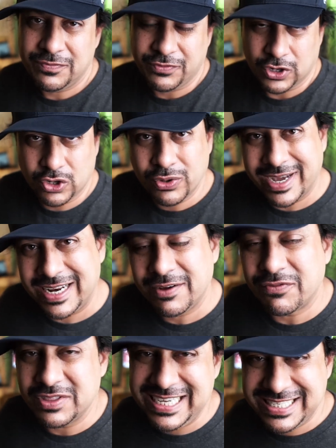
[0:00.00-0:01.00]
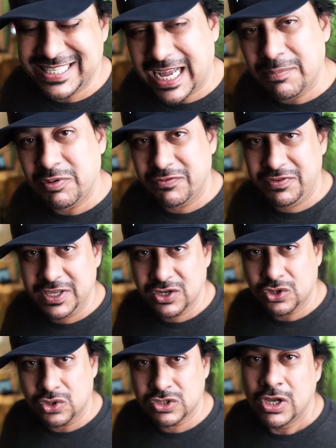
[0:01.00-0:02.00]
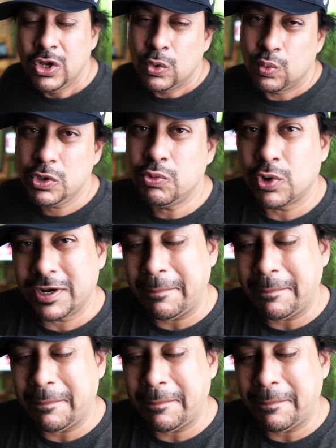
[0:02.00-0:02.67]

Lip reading: for credit for these type of vehicles, we want to